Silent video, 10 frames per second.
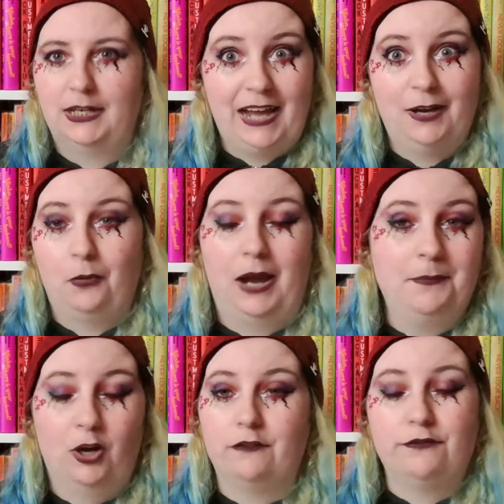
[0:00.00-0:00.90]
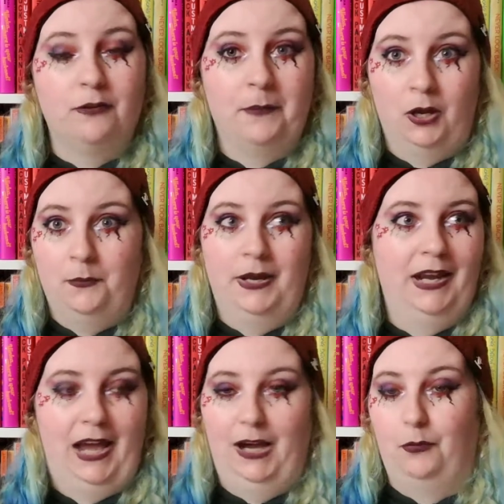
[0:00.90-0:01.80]
Now, I'm not for a
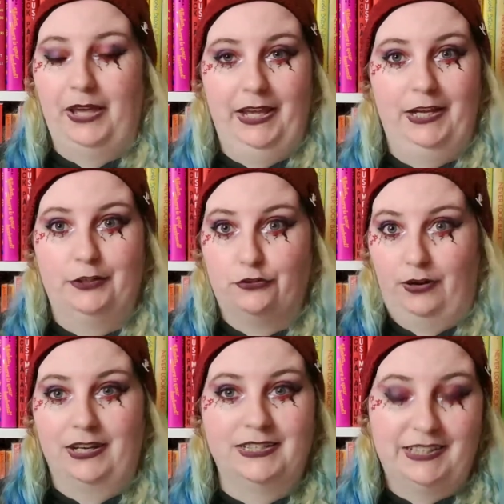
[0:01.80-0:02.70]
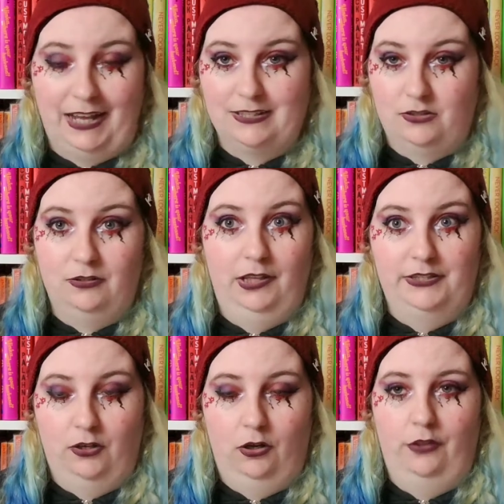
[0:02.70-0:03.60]
moment out here trying to cancel
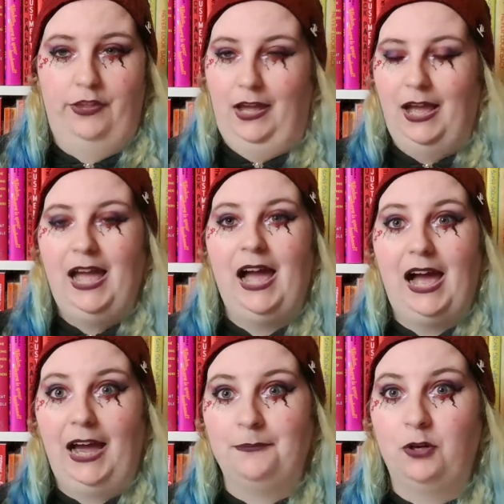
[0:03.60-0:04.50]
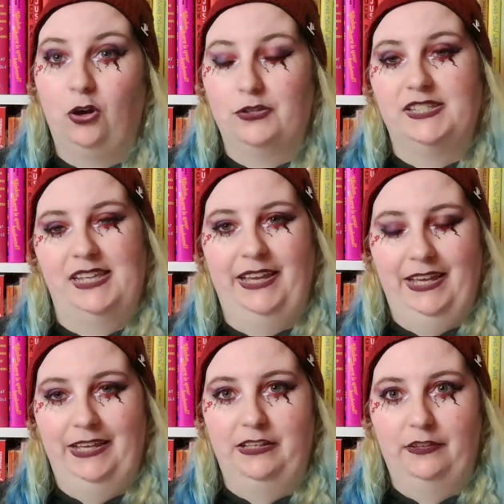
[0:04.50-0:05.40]
this author. I'm not
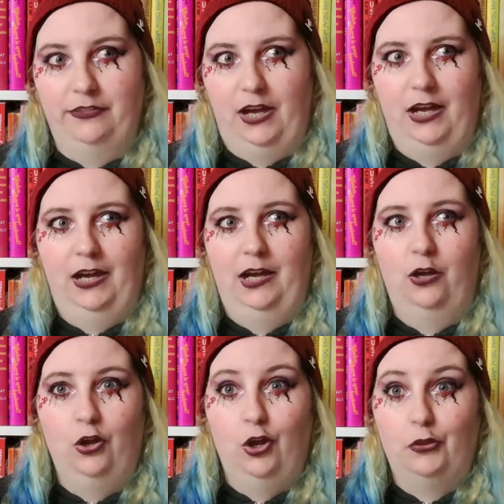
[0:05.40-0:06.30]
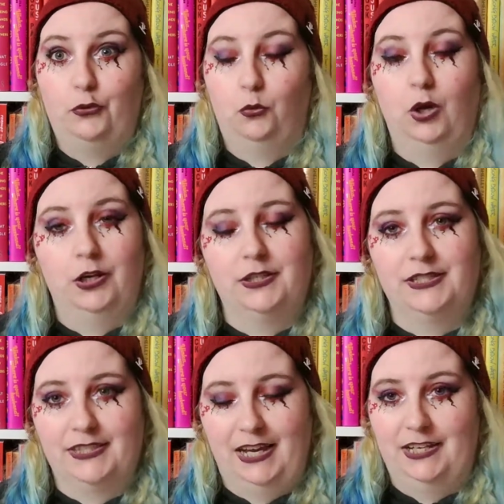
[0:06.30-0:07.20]
saying that the
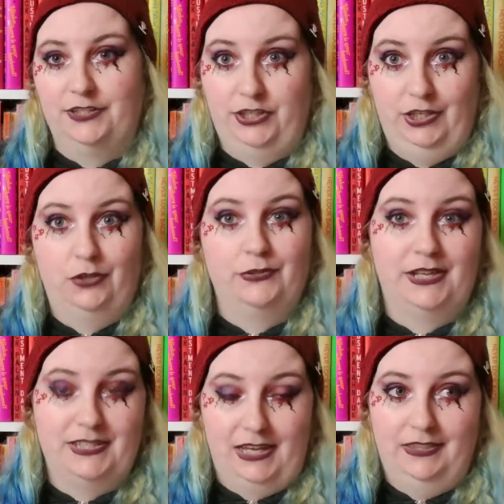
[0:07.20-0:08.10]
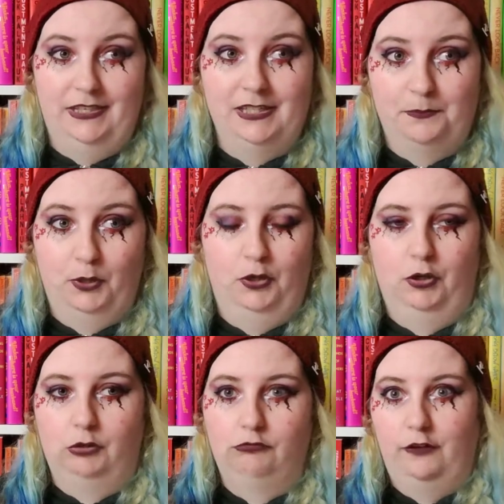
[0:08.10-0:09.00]
words that she uses in this
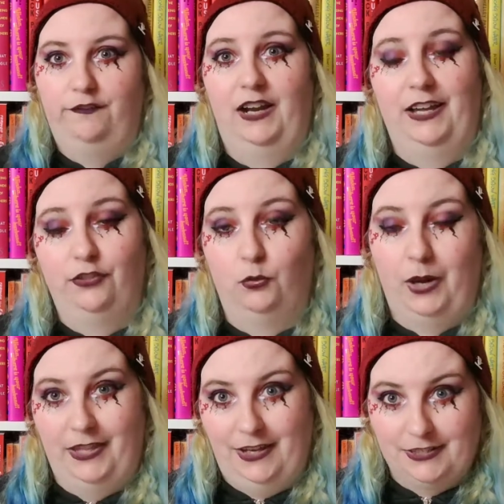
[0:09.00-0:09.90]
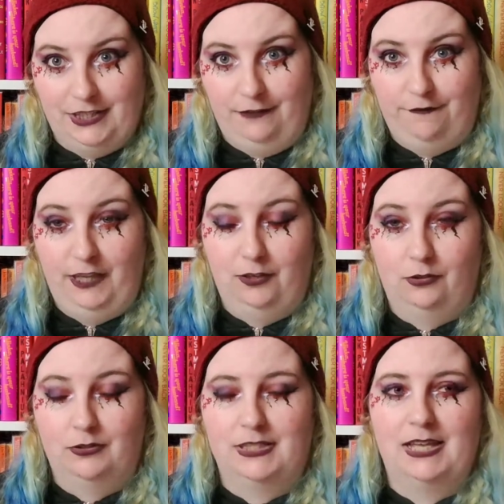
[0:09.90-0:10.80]
book reflect the way that she
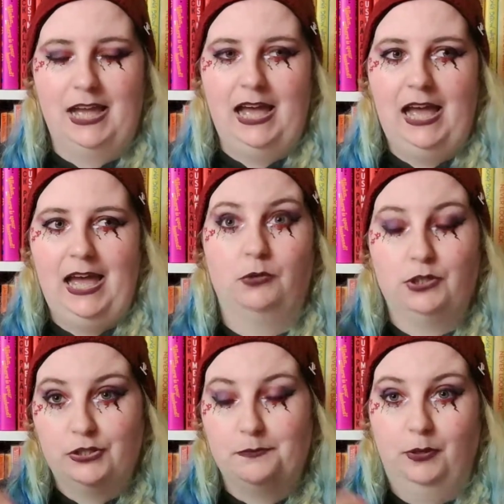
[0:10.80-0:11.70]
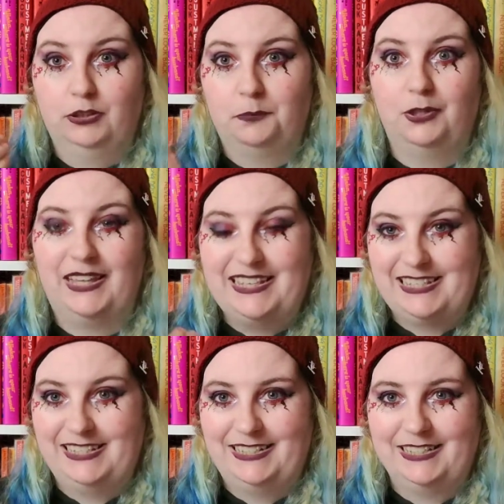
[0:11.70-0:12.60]
feels. There were just multiple
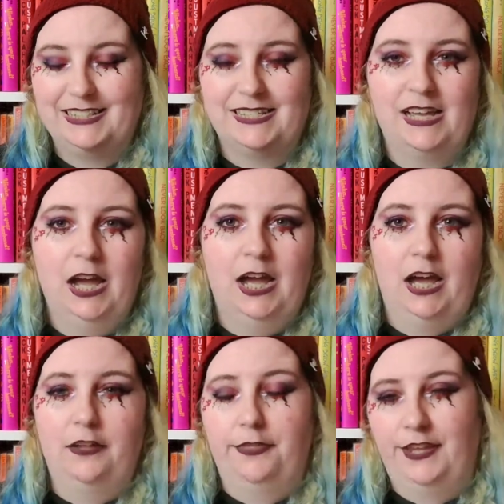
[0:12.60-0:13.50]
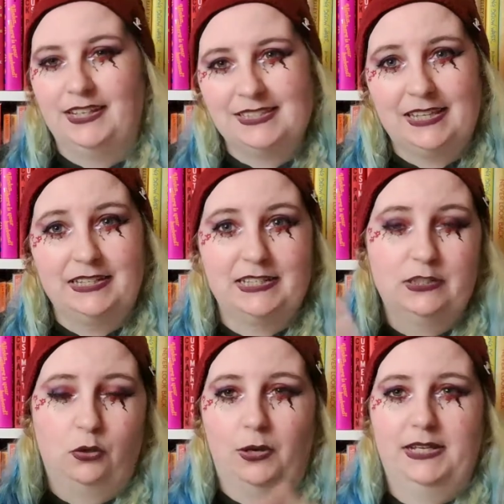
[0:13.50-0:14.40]
incidents of things that
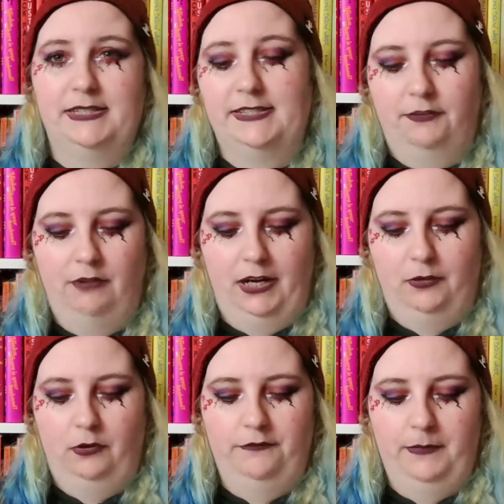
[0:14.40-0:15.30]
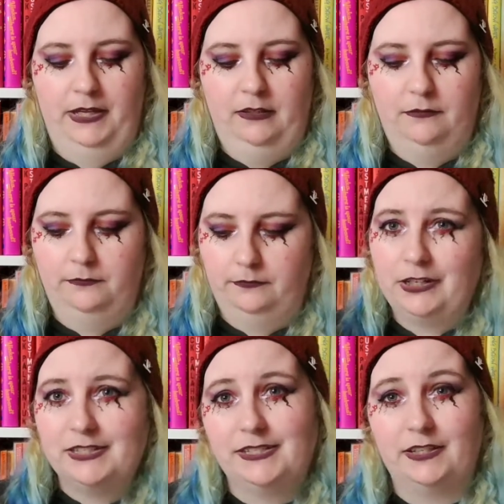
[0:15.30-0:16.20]
didn't quite sit right with me. I'm
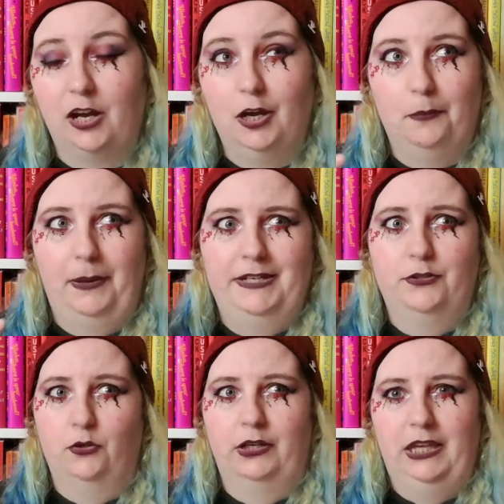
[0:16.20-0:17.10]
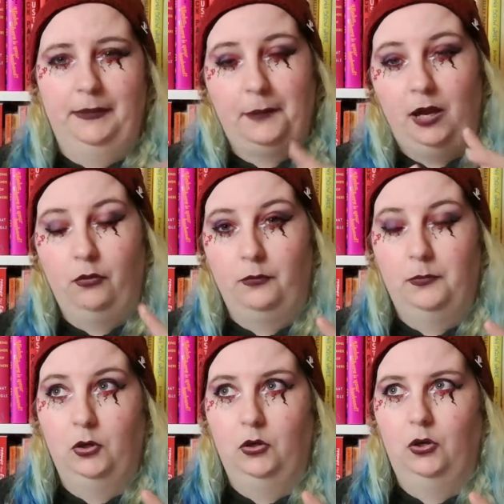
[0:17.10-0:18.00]
going to start by talking about the
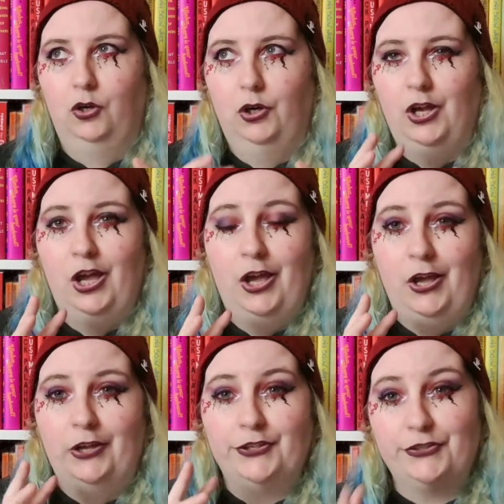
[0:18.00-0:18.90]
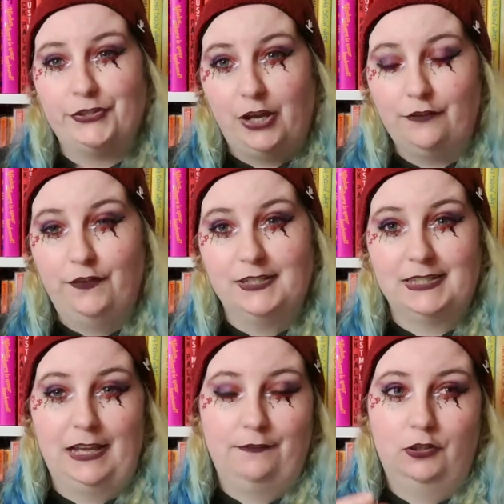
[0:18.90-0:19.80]
more
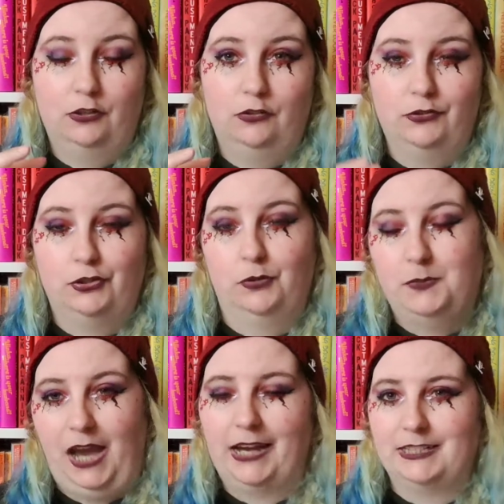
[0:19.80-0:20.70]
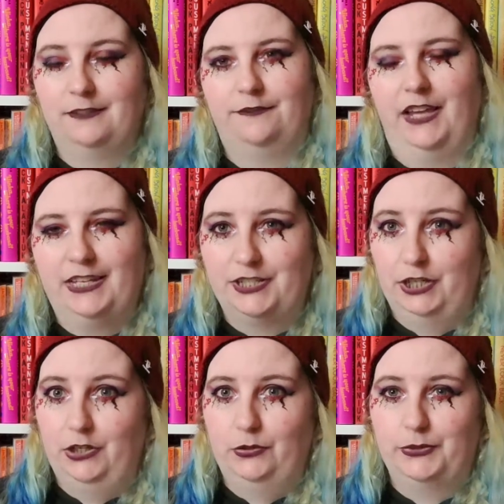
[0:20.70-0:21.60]
surface level subjective
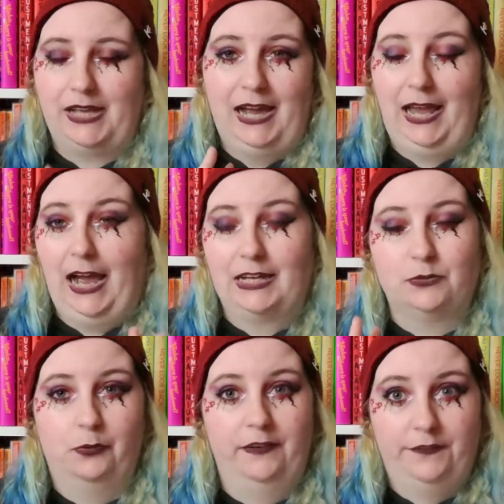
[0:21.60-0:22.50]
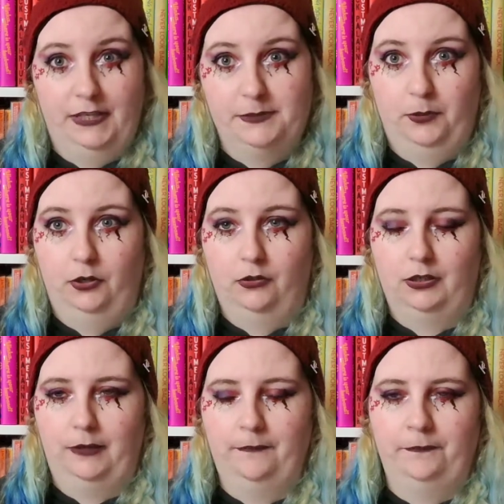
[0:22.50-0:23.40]
issues I had with this
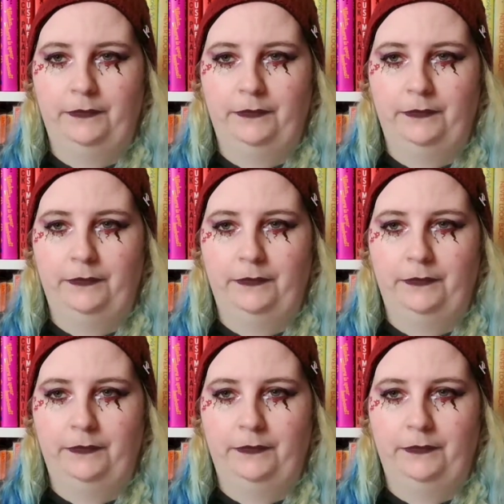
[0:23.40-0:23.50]
book.